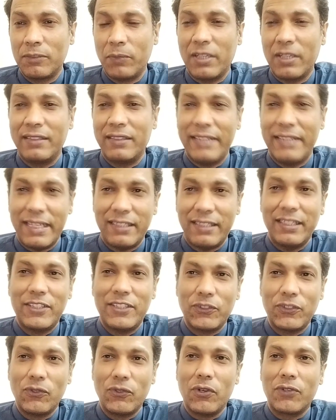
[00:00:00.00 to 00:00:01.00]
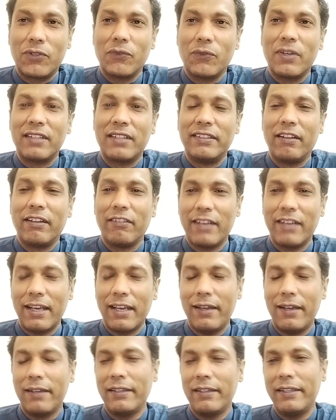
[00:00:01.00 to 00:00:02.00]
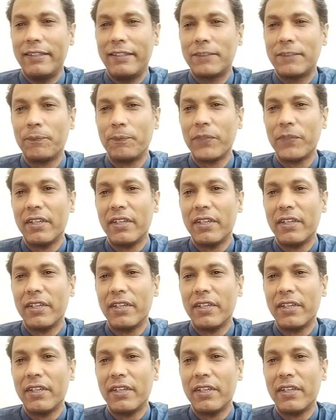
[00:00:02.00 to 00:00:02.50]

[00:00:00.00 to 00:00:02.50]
but that is not what the reality is.